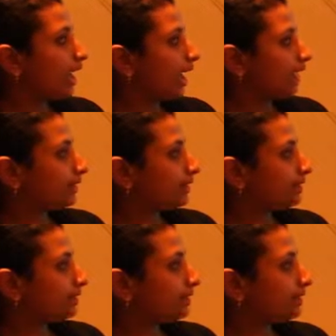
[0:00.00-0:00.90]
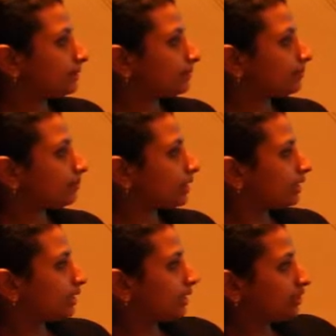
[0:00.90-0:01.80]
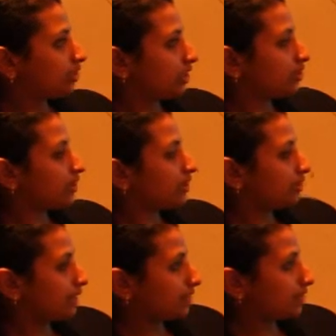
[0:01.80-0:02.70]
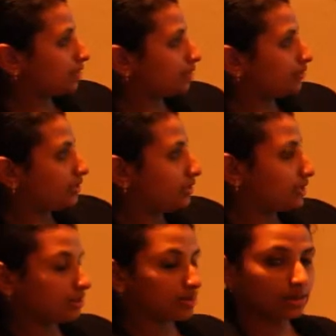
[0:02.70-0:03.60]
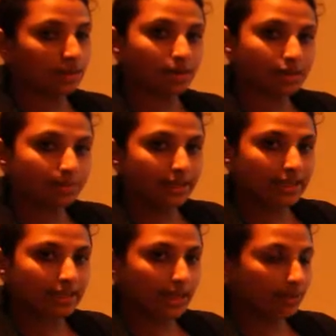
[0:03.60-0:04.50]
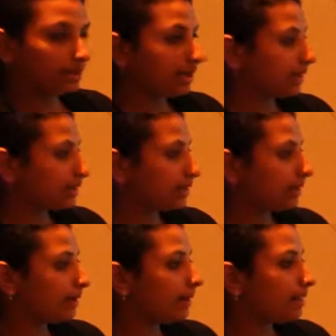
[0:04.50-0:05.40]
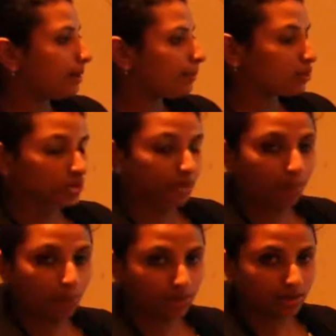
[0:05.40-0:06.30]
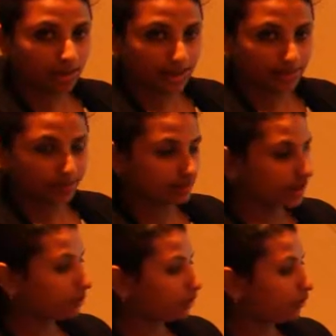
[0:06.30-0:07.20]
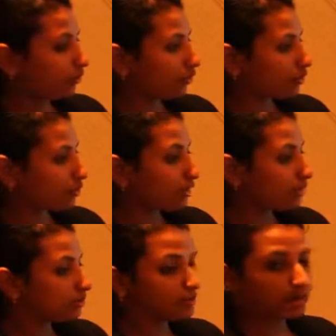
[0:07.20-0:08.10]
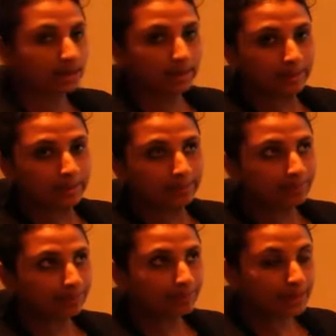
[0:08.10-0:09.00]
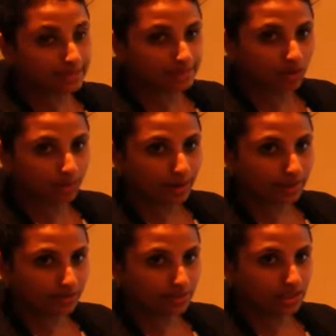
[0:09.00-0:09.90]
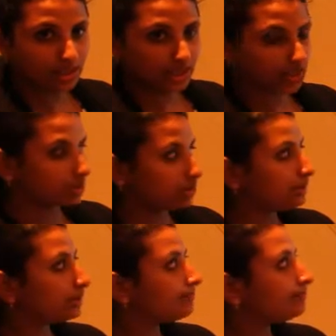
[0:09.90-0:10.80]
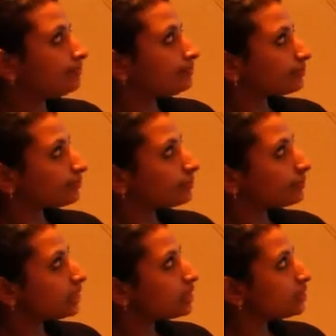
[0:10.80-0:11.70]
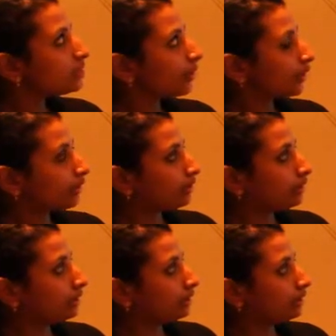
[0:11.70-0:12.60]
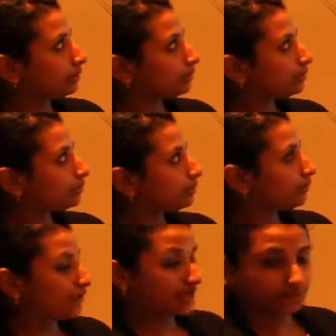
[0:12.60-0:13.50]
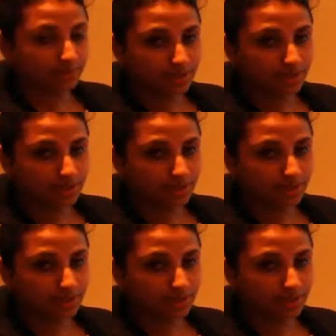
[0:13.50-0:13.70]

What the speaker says: and the exchange rates, transaction fees, and speeds came in as the most important aspects they would look for. So this will be the base of my investigation. So, as